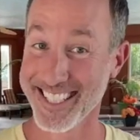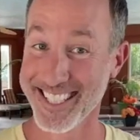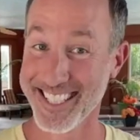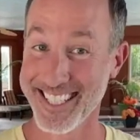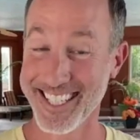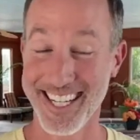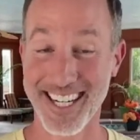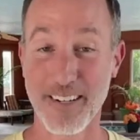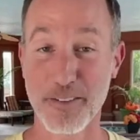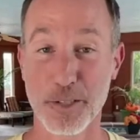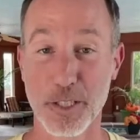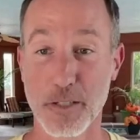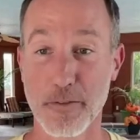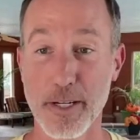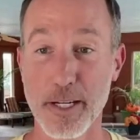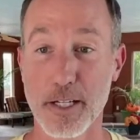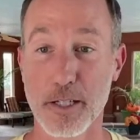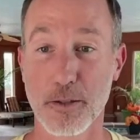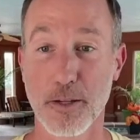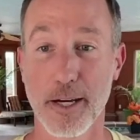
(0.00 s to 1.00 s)
I don't have to give any
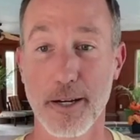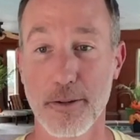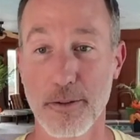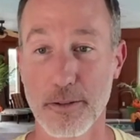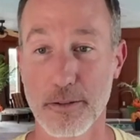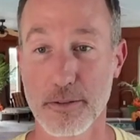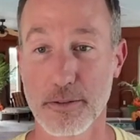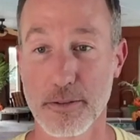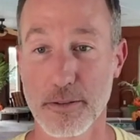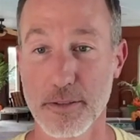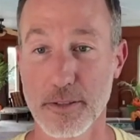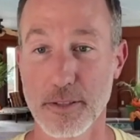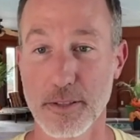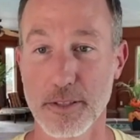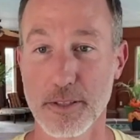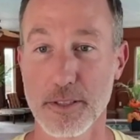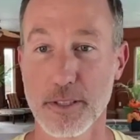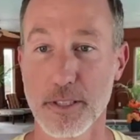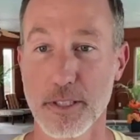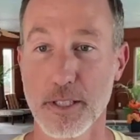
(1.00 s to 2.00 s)
collateral.
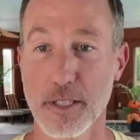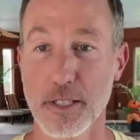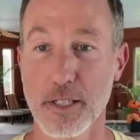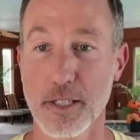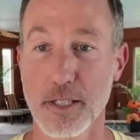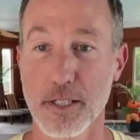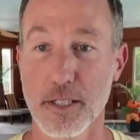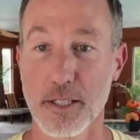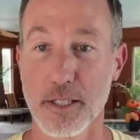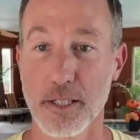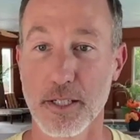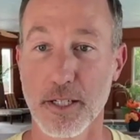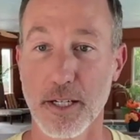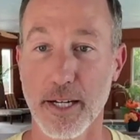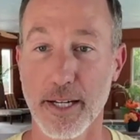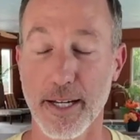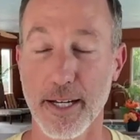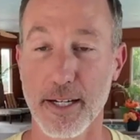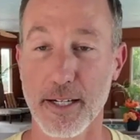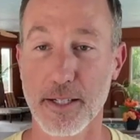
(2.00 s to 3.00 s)
I
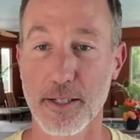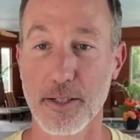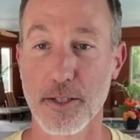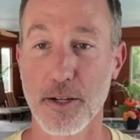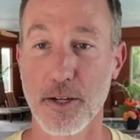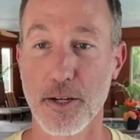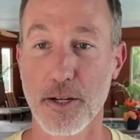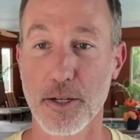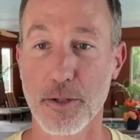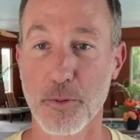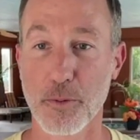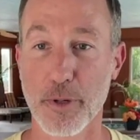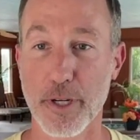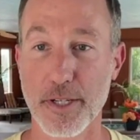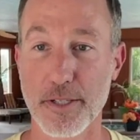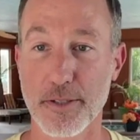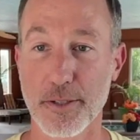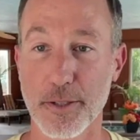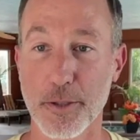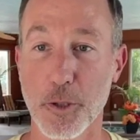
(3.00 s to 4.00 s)
got a long ways
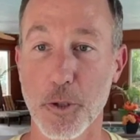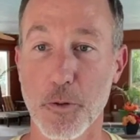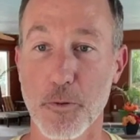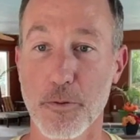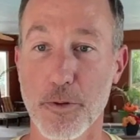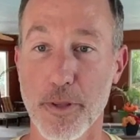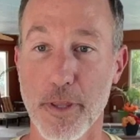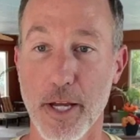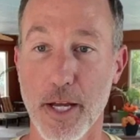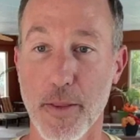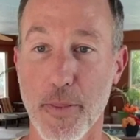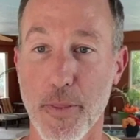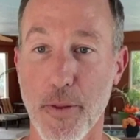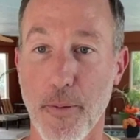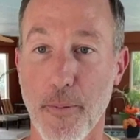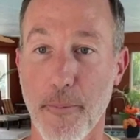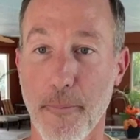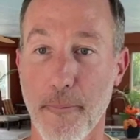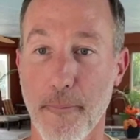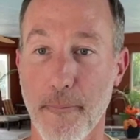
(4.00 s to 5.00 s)
to go for that, though.
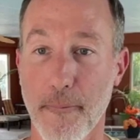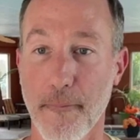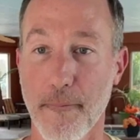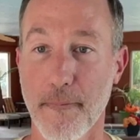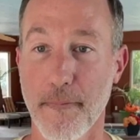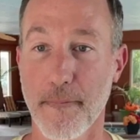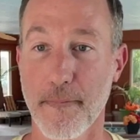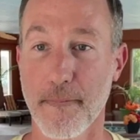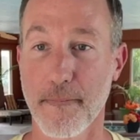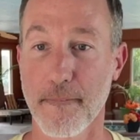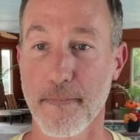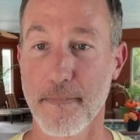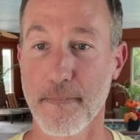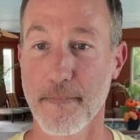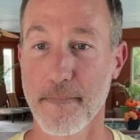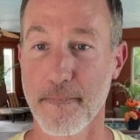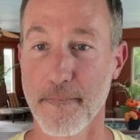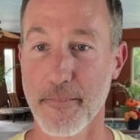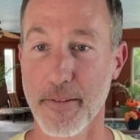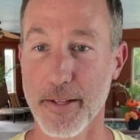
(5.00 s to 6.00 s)

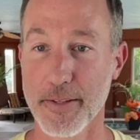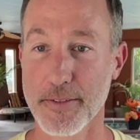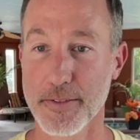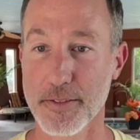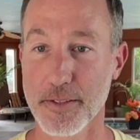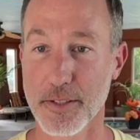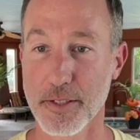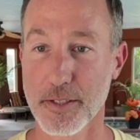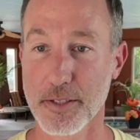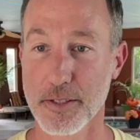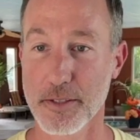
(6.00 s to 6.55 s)
Let's see.